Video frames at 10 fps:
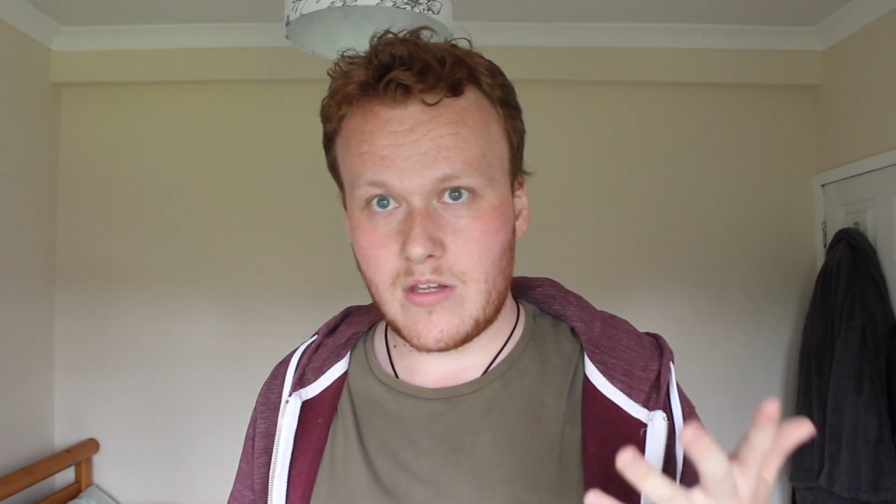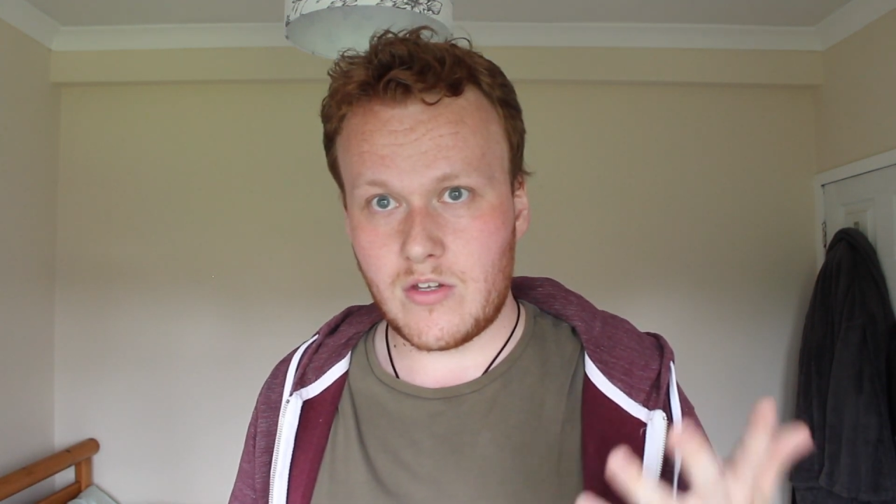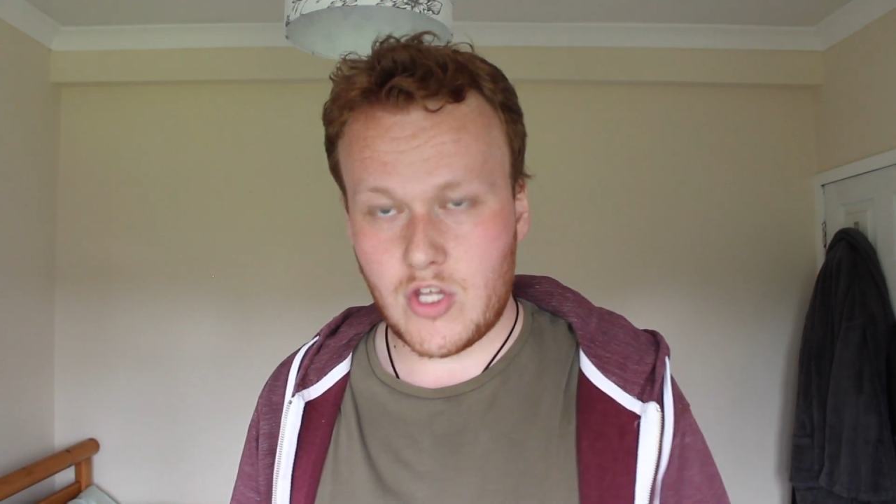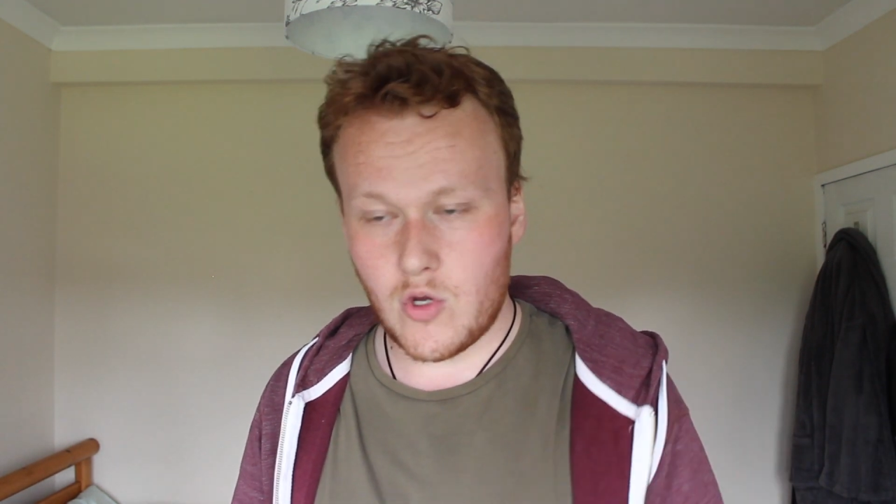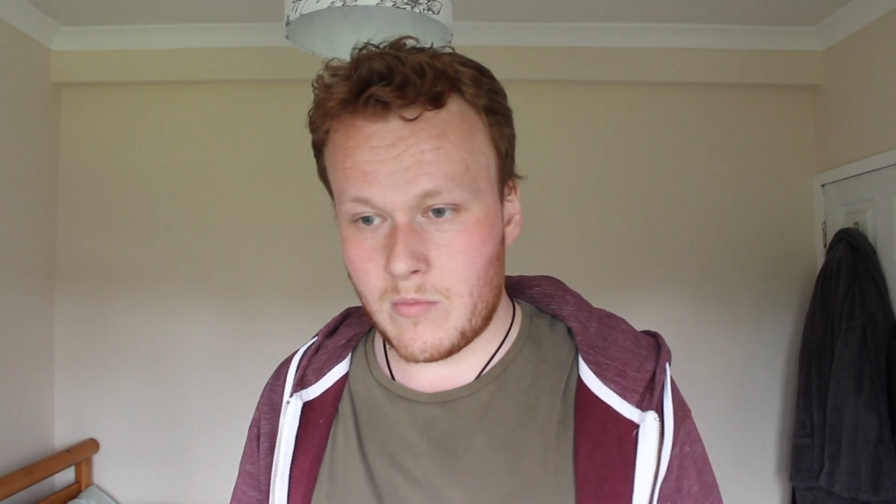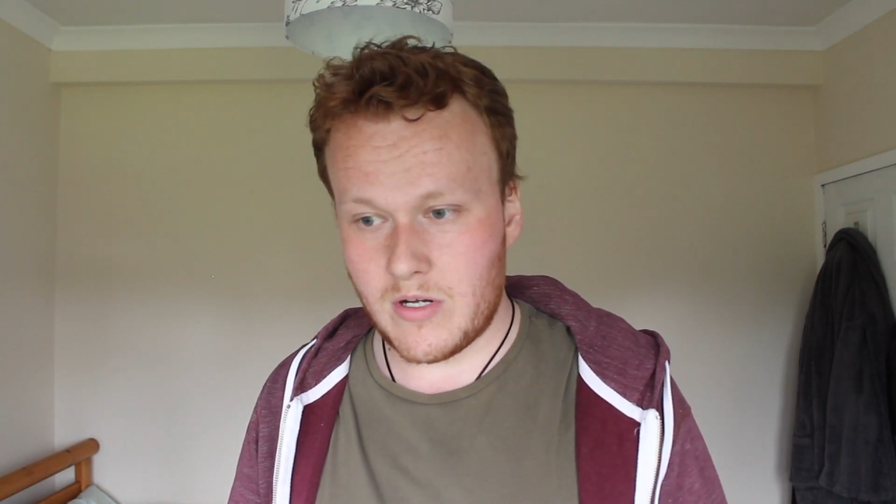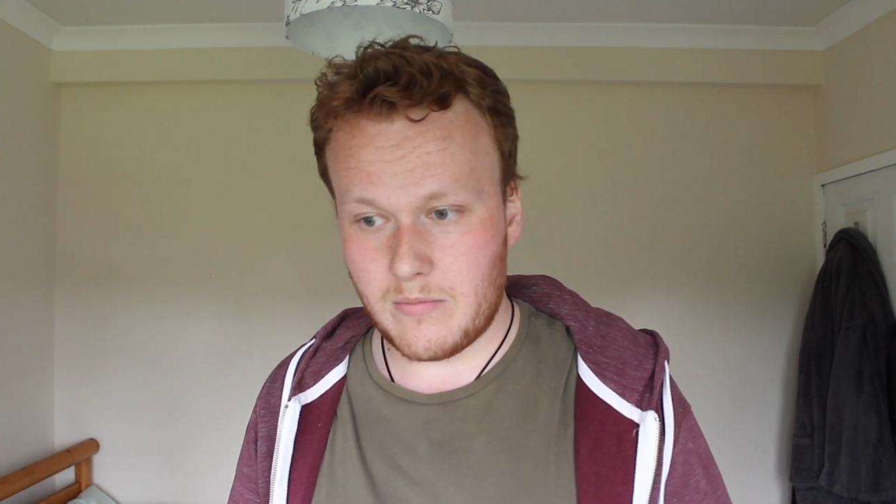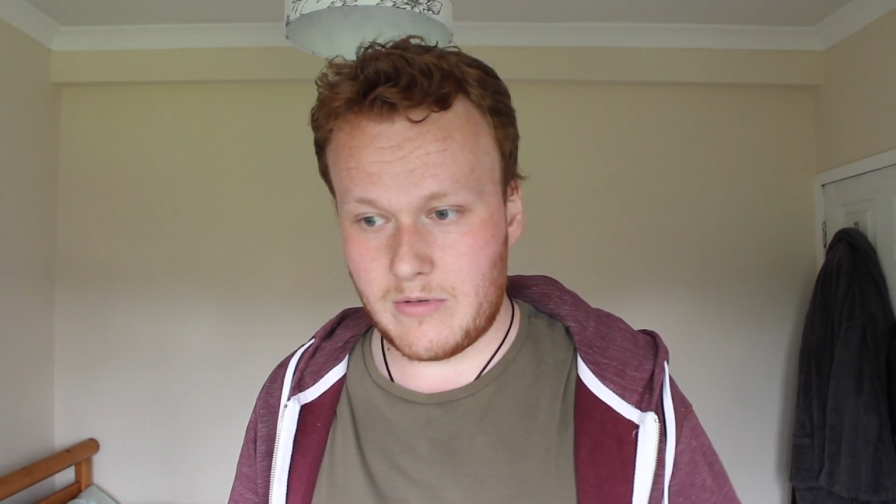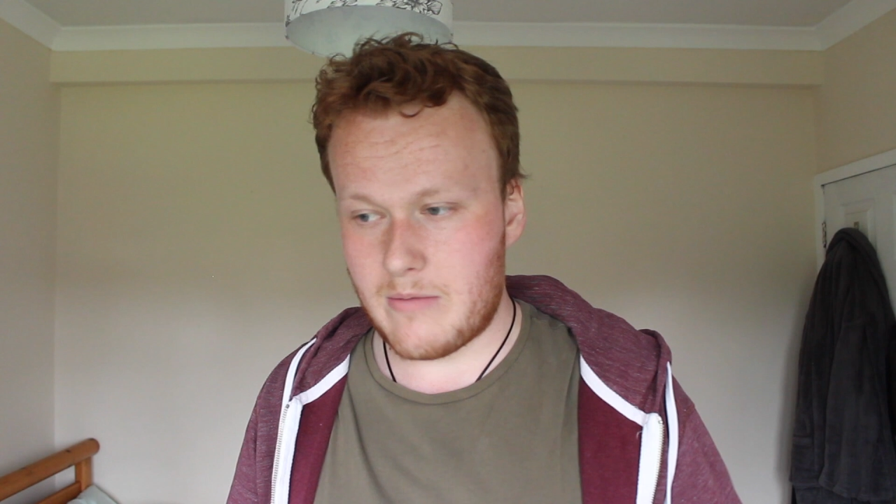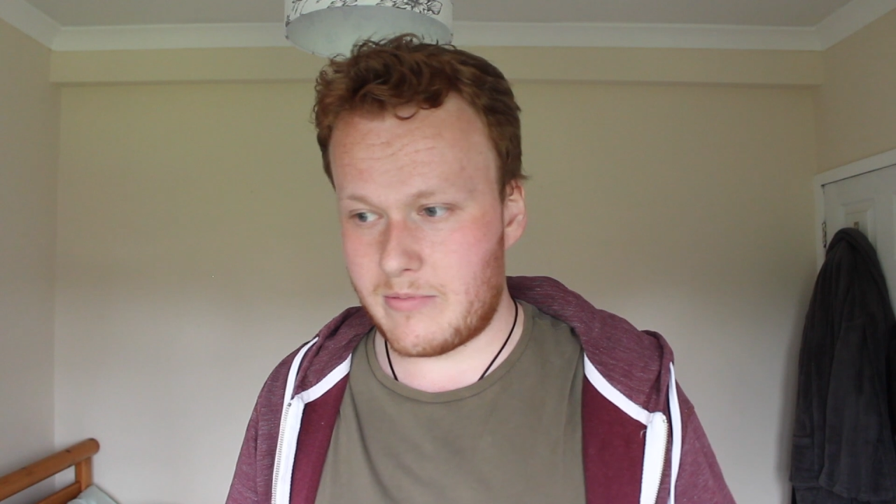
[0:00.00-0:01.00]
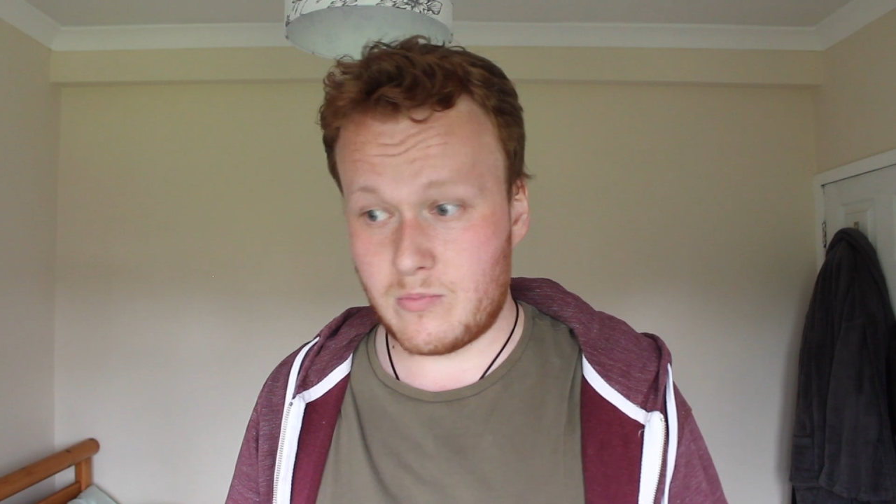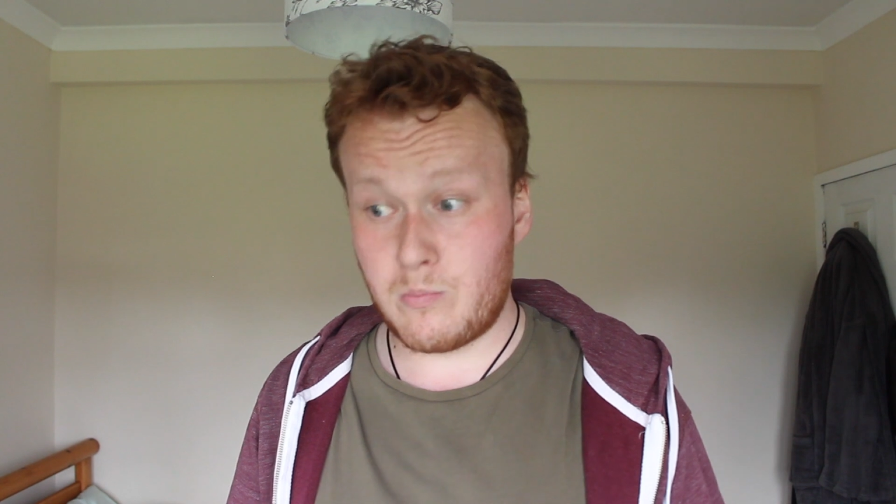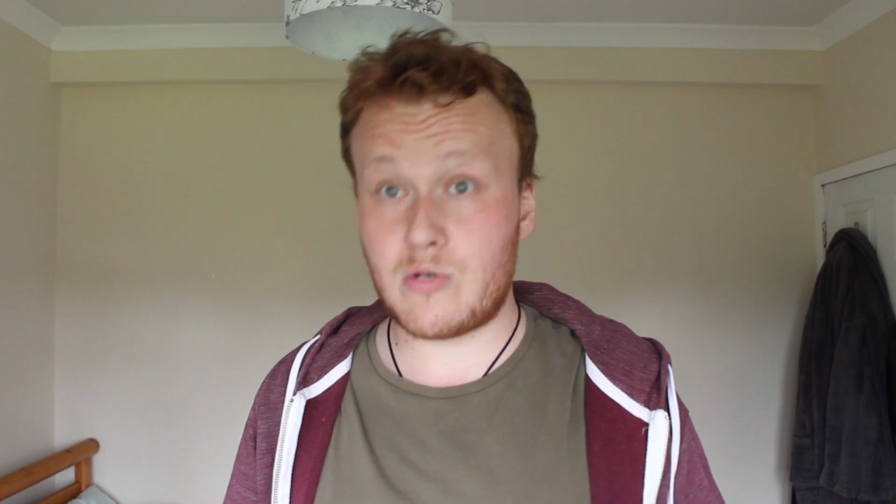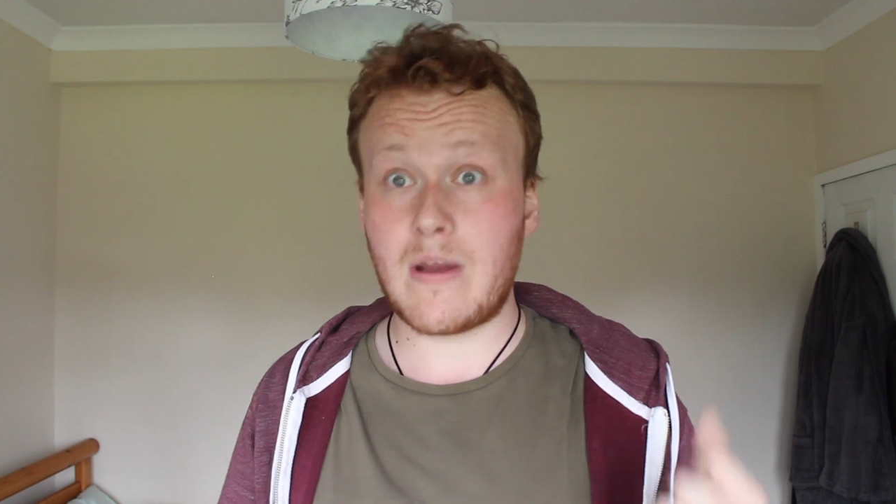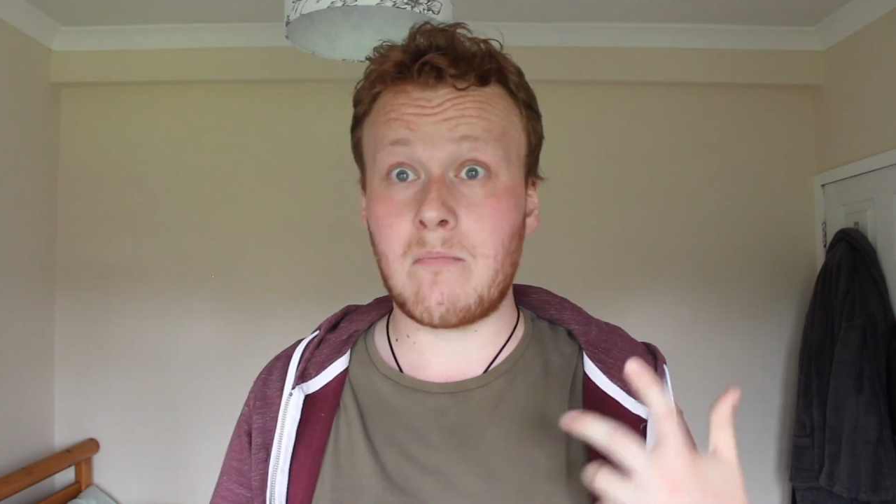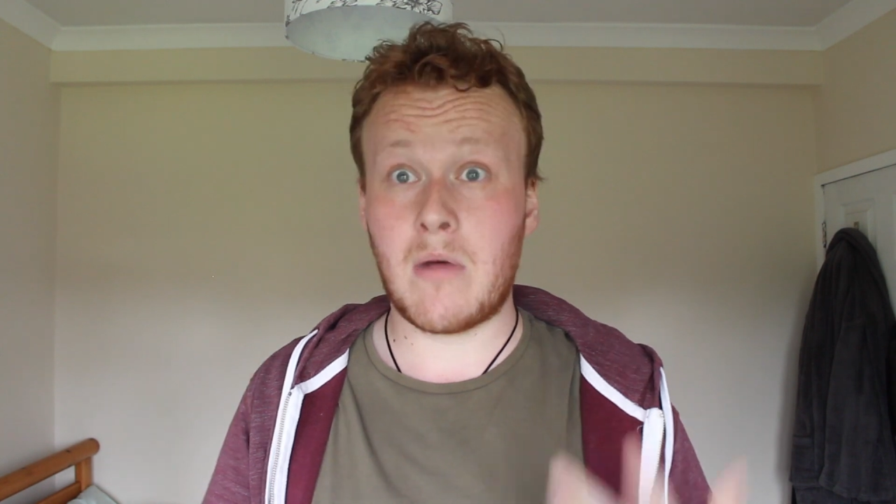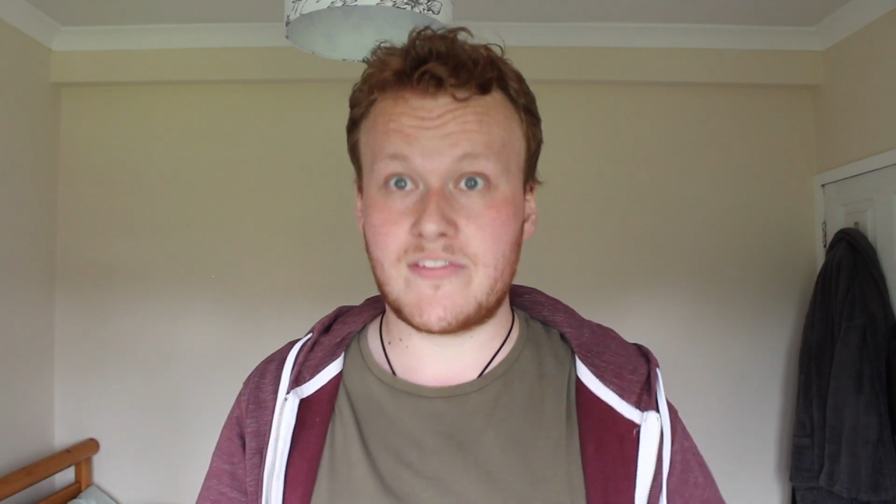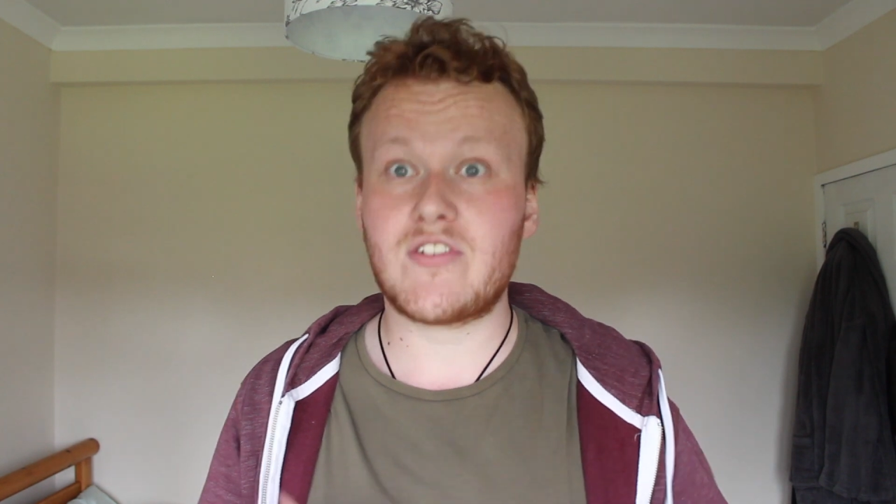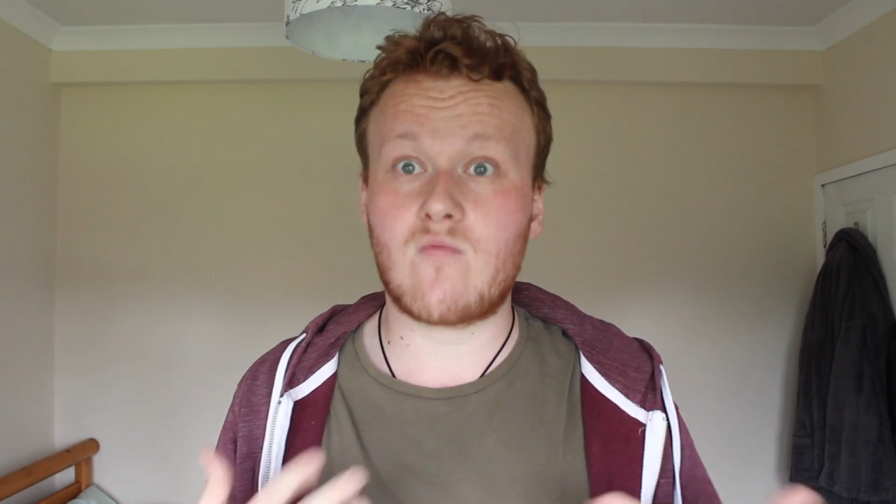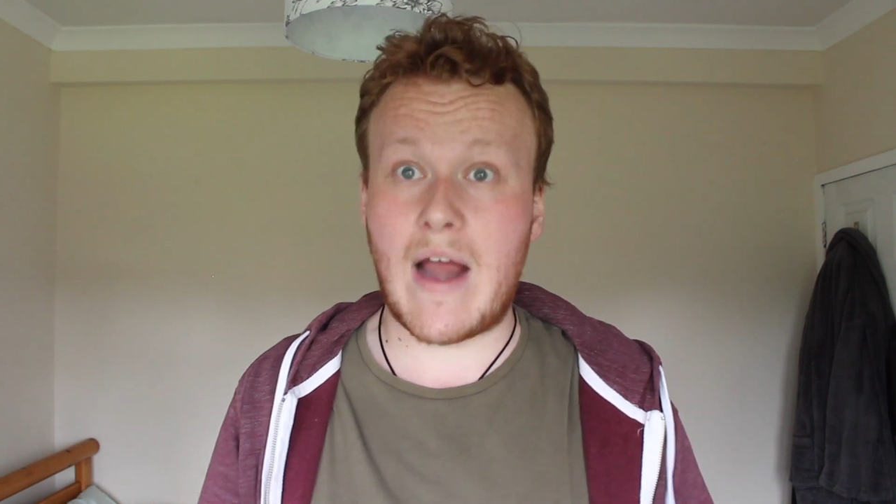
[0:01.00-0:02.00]
between
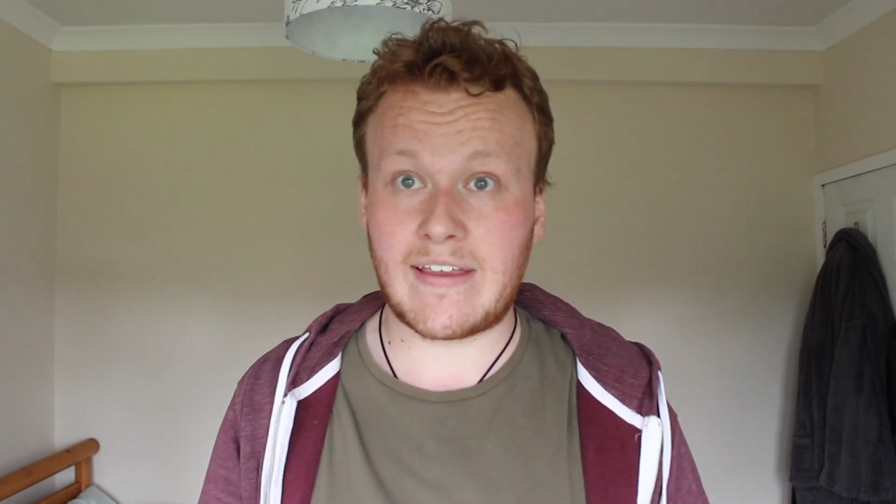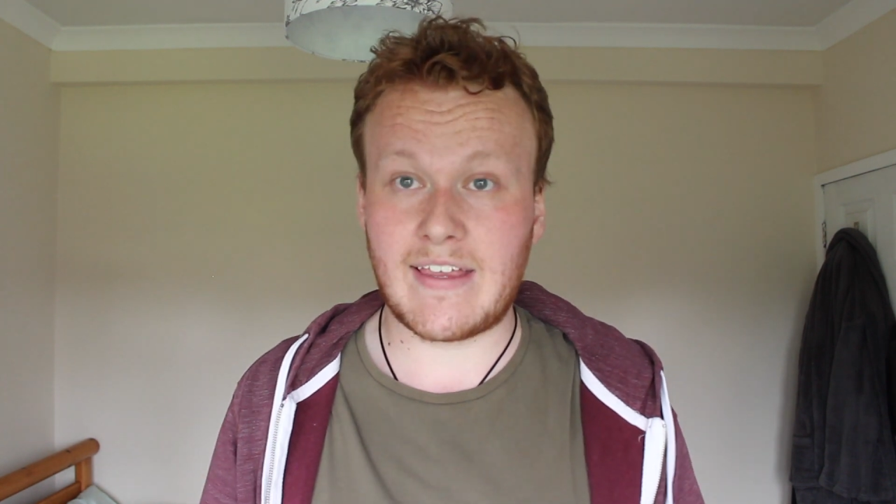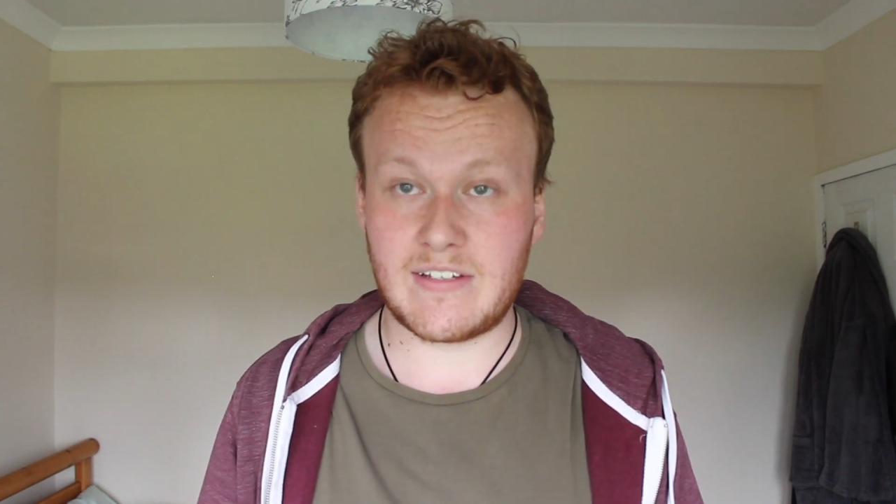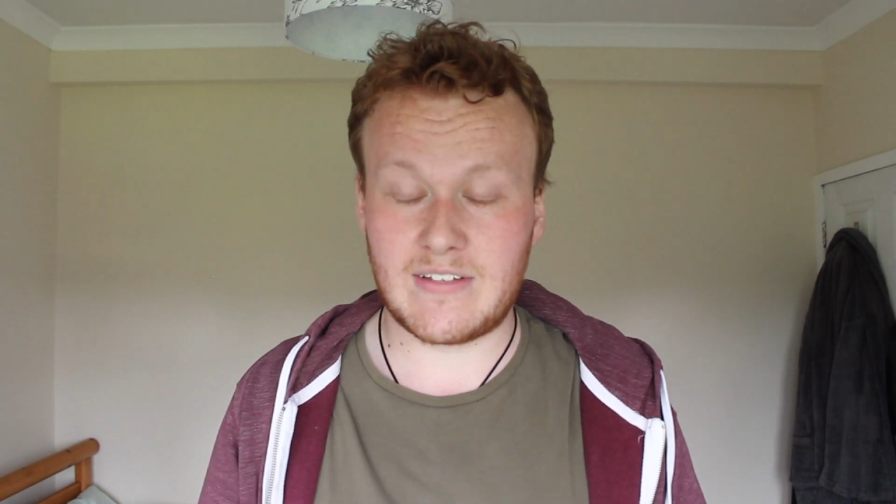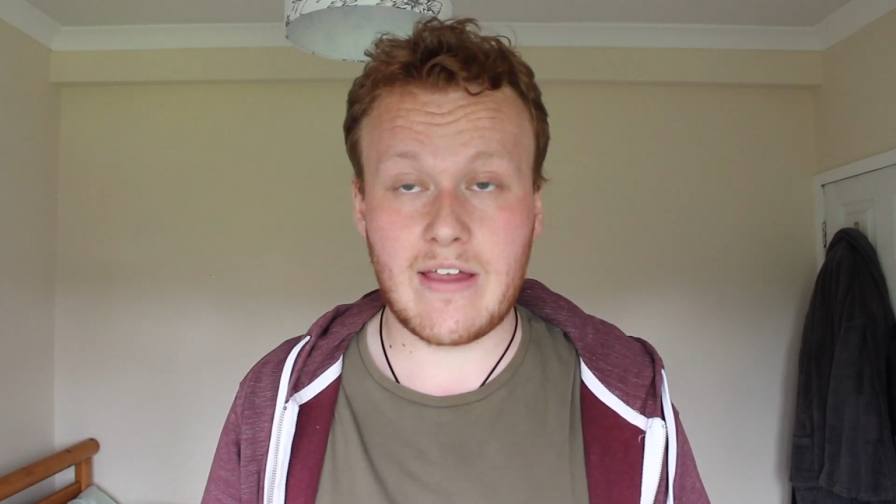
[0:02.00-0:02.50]
monster rankings.